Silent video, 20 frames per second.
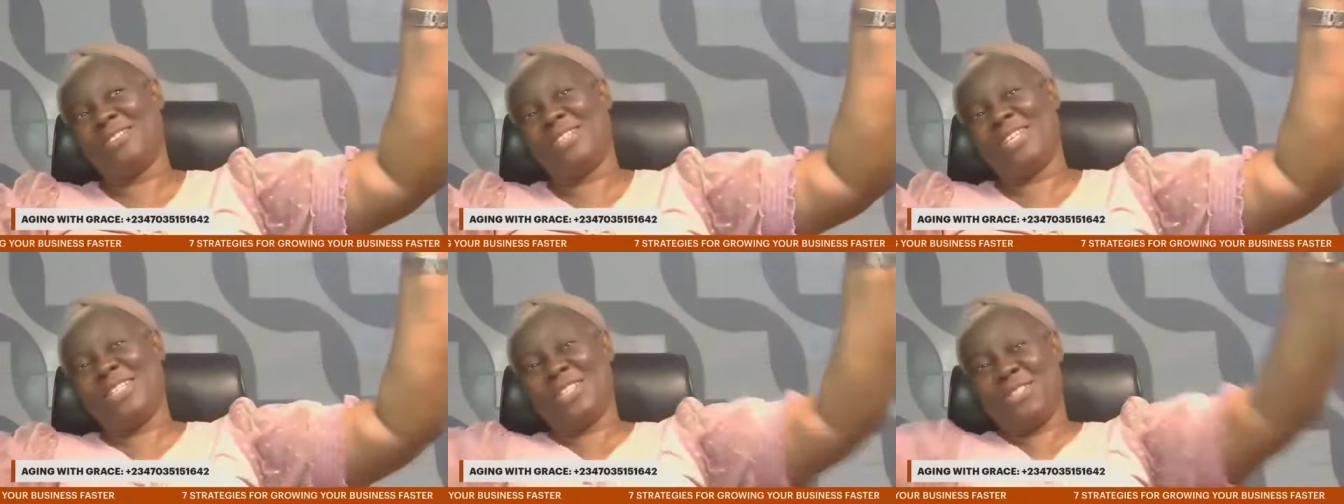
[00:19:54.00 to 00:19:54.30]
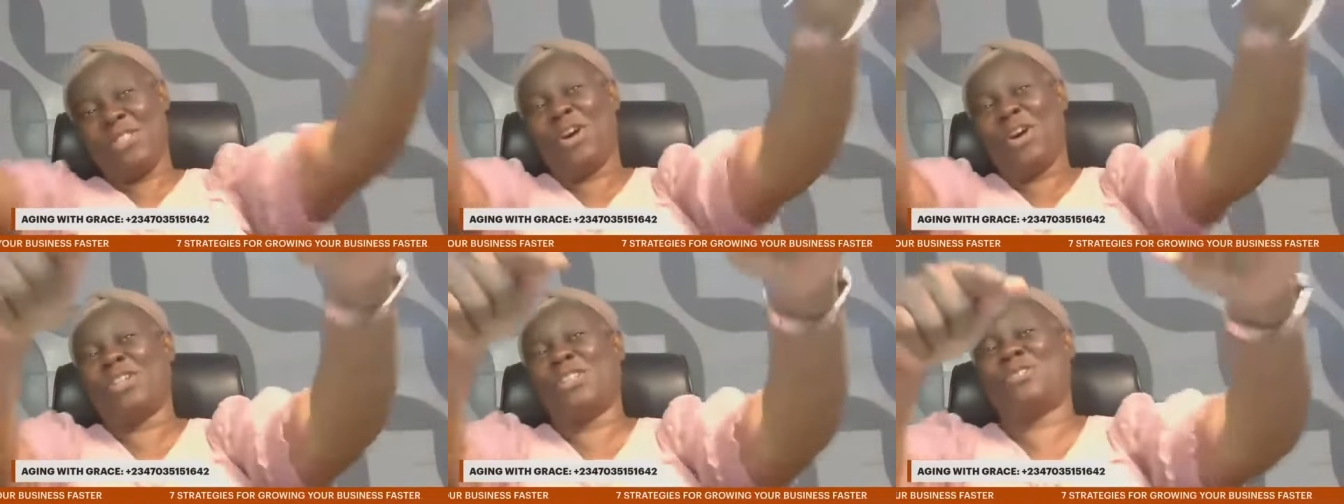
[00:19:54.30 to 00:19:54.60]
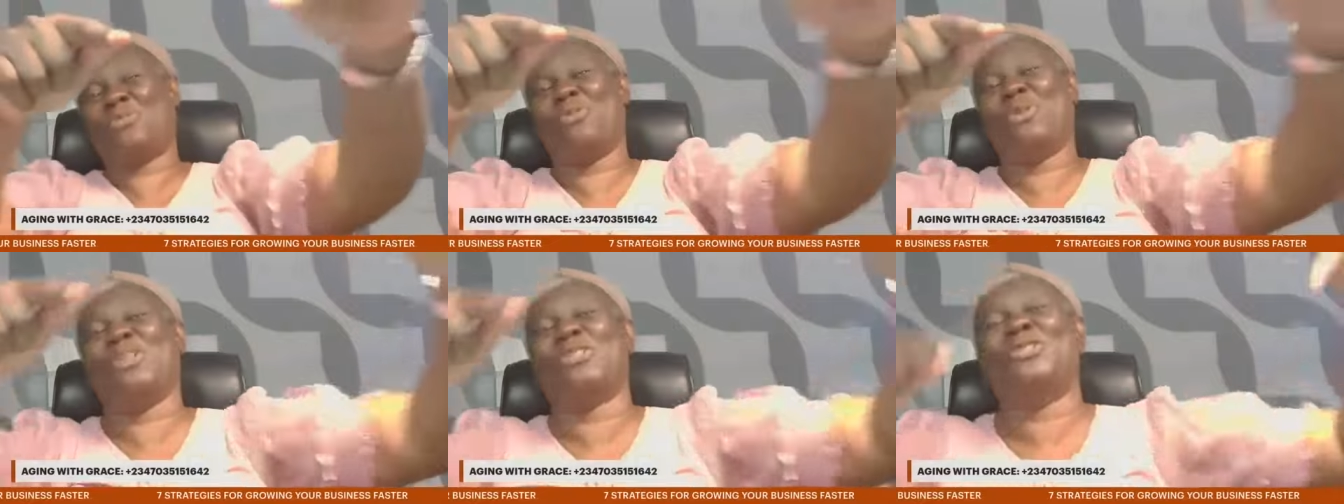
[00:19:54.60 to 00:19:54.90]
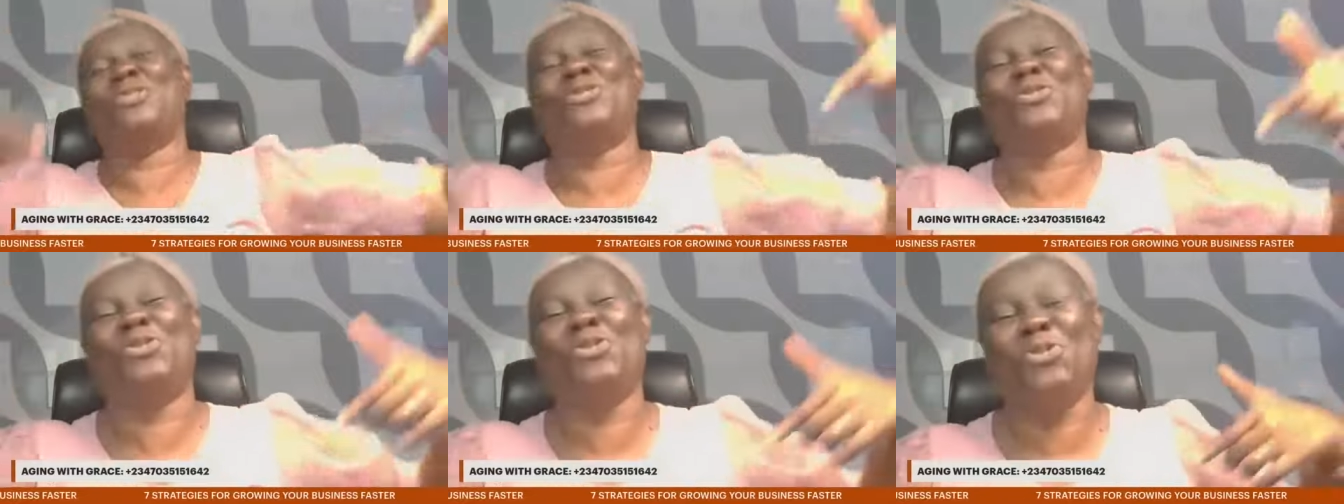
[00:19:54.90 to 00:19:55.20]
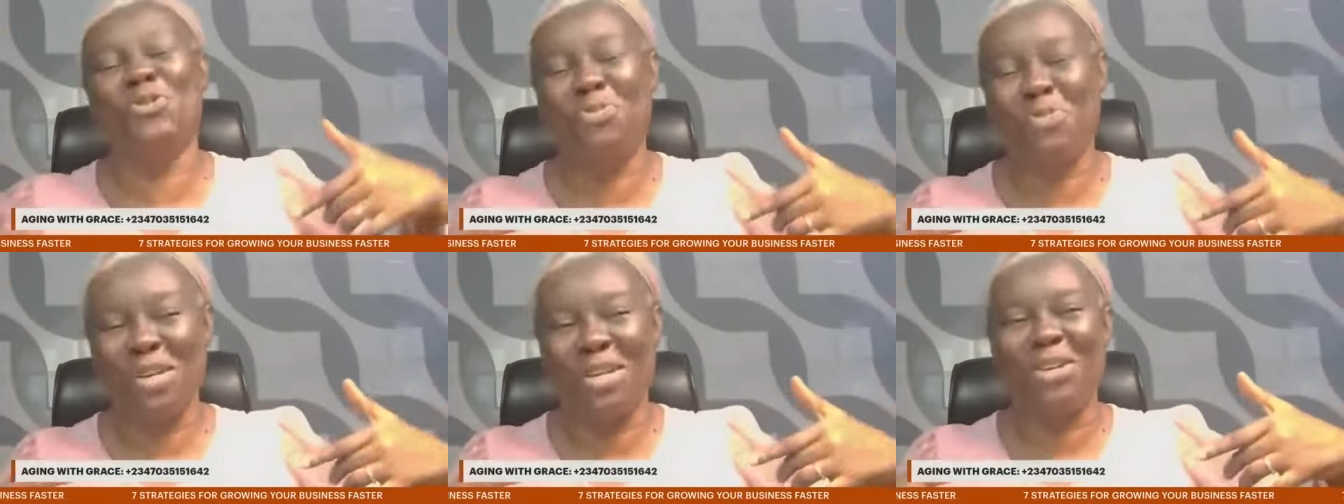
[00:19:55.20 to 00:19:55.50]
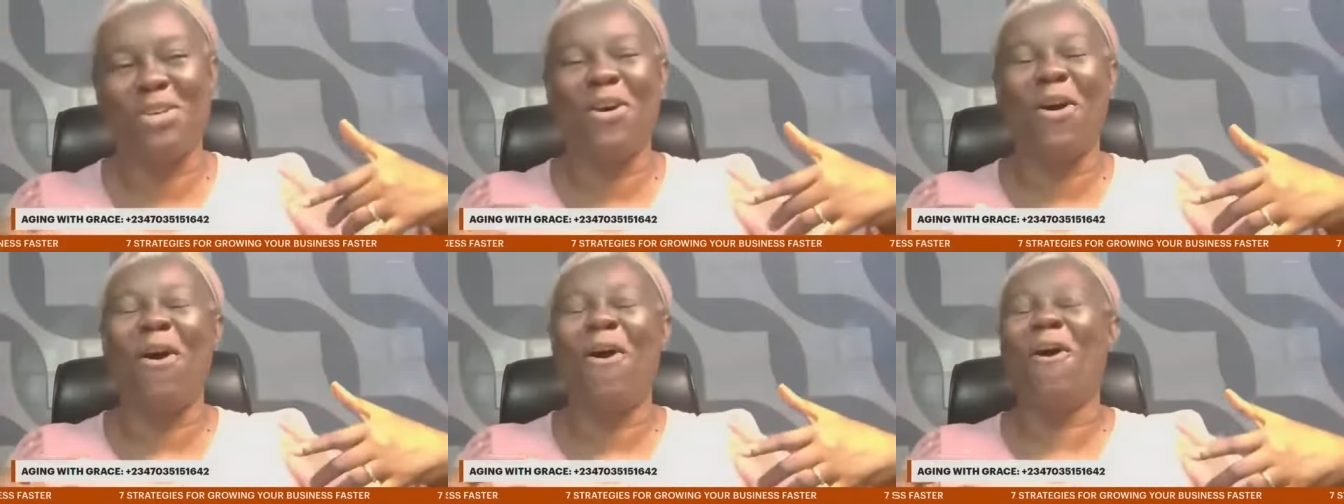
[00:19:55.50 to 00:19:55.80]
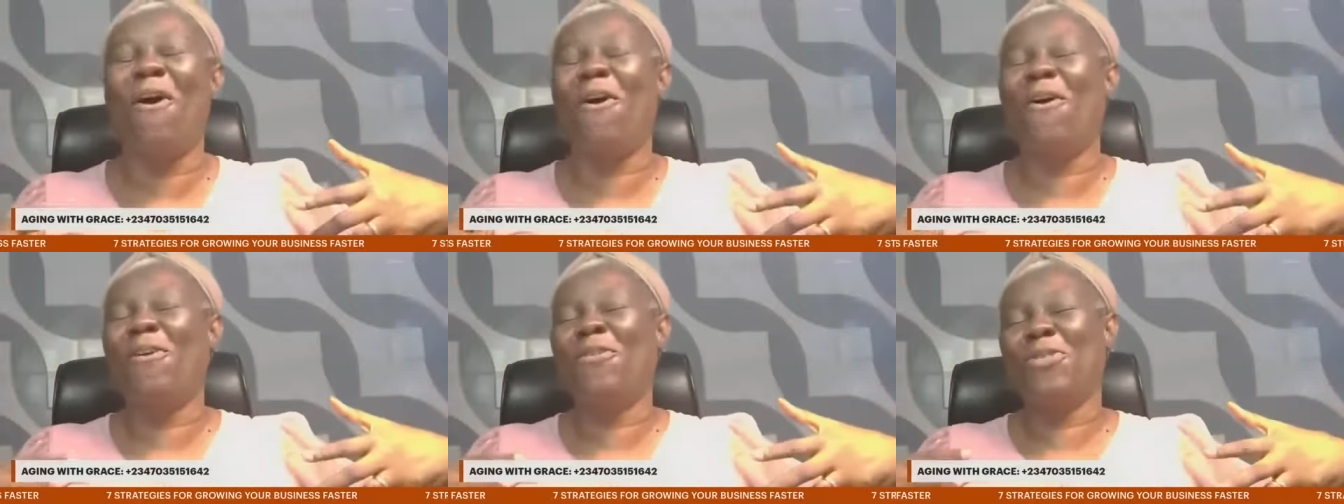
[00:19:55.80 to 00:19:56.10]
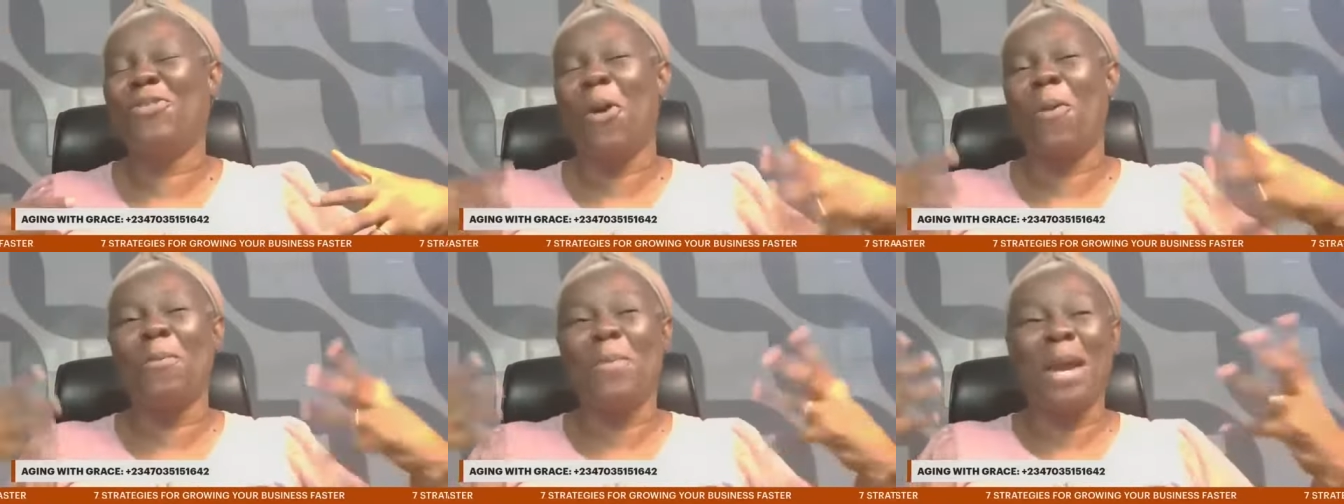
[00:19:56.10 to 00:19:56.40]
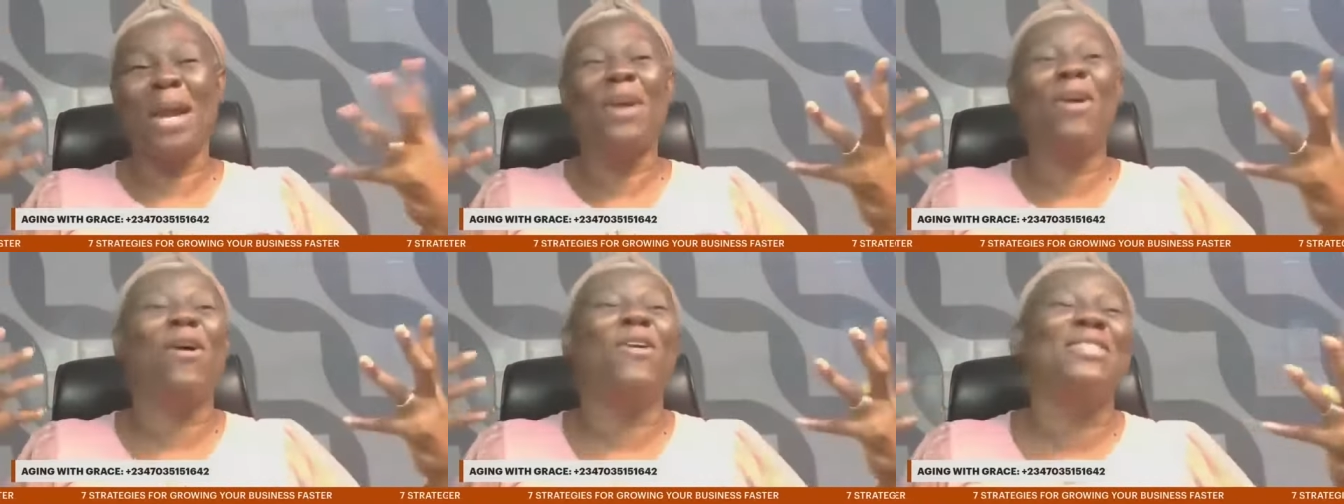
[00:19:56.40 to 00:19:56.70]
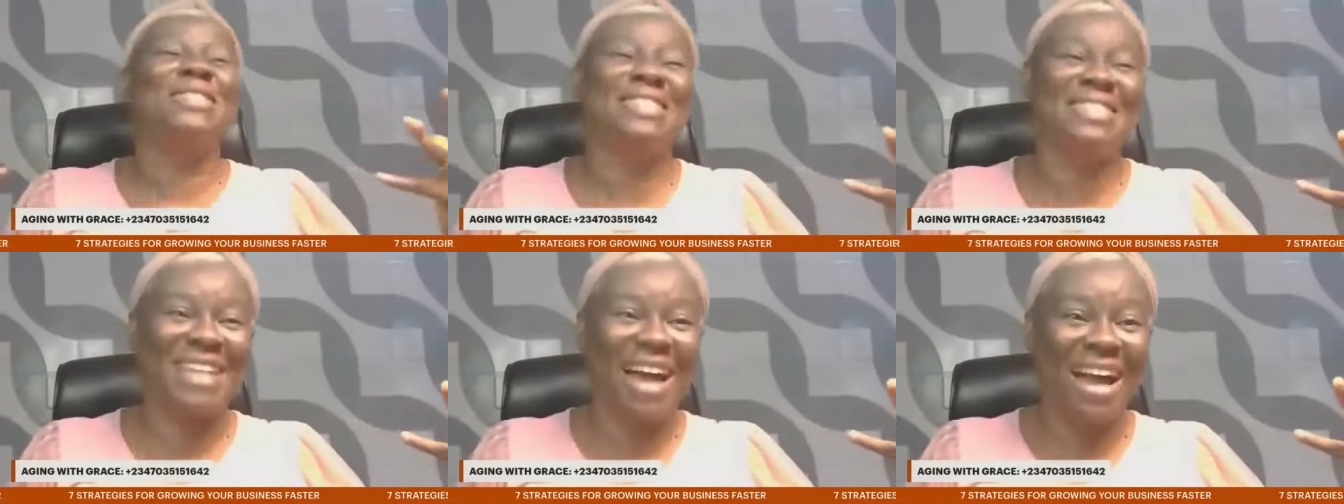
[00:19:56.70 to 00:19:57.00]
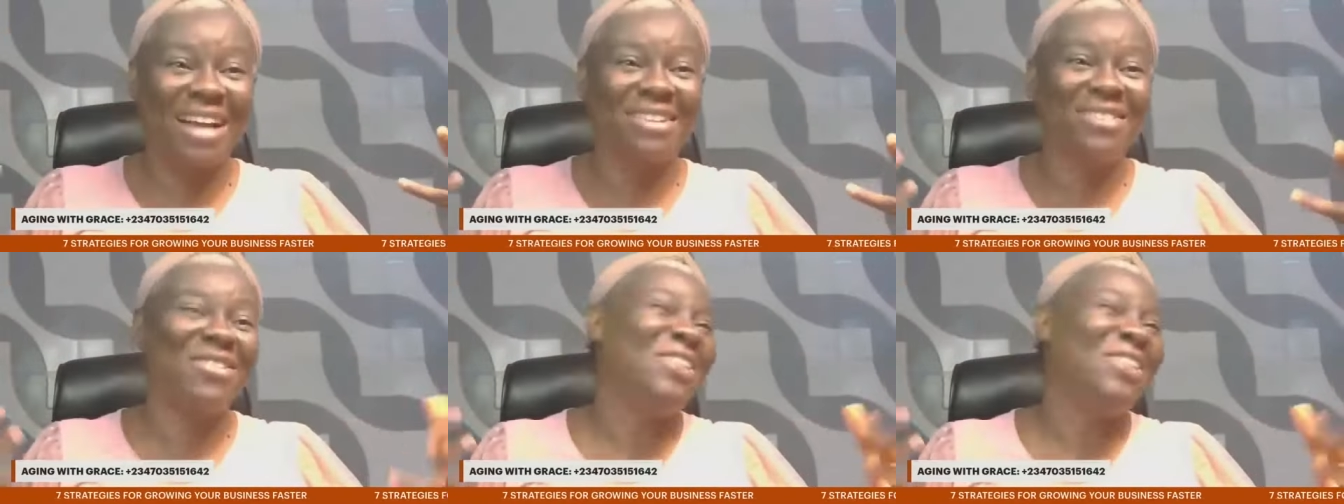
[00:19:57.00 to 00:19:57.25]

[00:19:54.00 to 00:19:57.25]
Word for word: it's not what should be your your main concern.